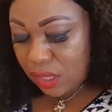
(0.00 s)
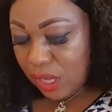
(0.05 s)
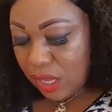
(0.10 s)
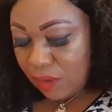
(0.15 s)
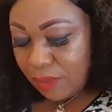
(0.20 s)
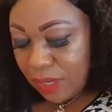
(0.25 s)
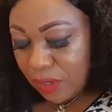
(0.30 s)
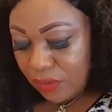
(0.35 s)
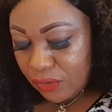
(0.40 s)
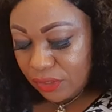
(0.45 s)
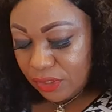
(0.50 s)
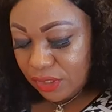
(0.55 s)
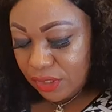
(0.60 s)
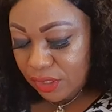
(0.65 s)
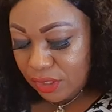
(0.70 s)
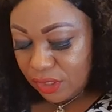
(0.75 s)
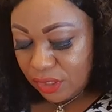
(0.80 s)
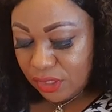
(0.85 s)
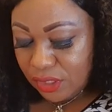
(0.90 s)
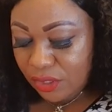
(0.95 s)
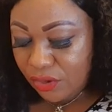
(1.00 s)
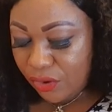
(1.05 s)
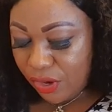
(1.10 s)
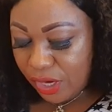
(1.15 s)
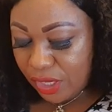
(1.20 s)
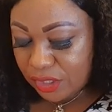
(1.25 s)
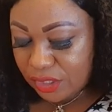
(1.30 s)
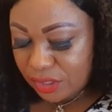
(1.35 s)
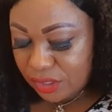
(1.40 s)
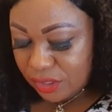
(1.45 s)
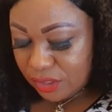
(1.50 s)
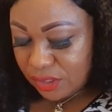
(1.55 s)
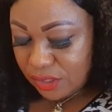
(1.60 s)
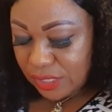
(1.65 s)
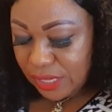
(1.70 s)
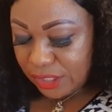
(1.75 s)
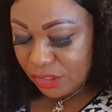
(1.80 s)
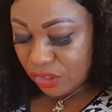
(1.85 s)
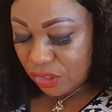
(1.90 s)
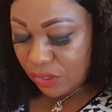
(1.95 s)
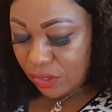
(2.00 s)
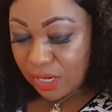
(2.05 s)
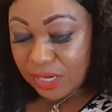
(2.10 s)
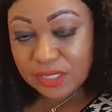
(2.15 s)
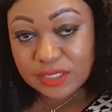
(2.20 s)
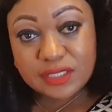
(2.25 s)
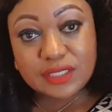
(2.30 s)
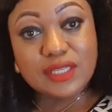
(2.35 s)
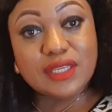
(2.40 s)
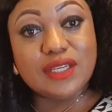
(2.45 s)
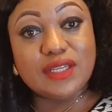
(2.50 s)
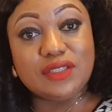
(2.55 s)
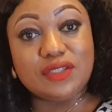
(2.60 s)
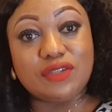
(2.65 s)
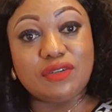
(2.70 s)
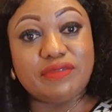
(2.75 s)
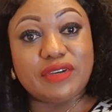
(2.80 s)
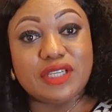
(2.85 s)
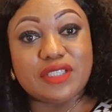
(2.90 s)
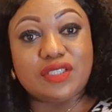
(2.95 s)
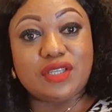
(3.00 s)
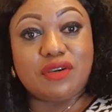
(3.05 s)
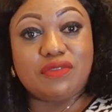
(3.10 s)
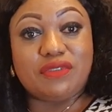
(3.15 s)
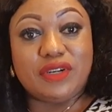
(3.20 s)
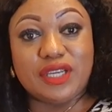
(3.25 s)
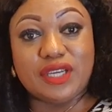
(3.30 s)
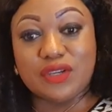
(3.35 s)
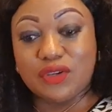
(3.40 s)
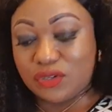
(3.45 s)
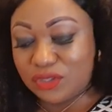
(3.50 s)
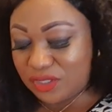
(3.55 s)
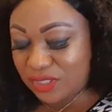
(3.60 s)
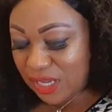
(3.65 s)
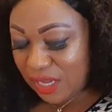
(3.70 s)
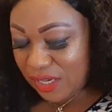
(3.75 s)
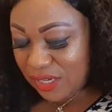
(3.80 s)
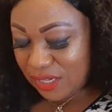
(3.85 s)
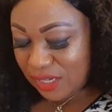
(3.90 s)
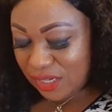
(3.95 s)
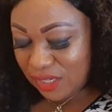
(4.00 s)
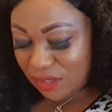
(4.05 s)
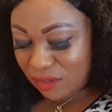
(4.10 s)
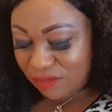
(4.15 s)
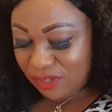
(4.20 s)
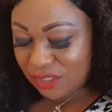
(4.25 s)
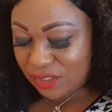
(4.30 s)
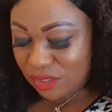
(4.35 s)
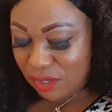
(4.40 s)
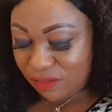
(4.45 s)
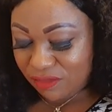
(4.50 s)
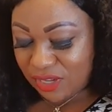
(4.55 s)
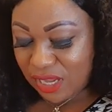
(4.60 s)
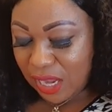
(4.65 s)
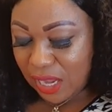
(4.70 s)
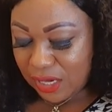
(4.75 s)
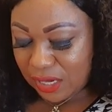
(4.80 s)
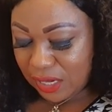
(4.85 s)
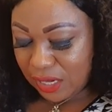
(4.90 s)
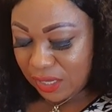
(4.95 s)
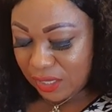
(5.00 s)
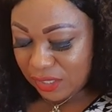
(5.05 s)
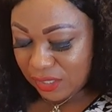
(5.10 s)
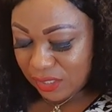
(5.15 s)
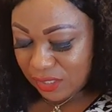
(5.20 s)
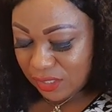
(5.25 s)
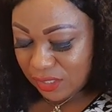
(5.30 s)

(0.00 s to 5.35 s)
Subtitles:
about the great lecturers in the University of Lagos and the University of Ghana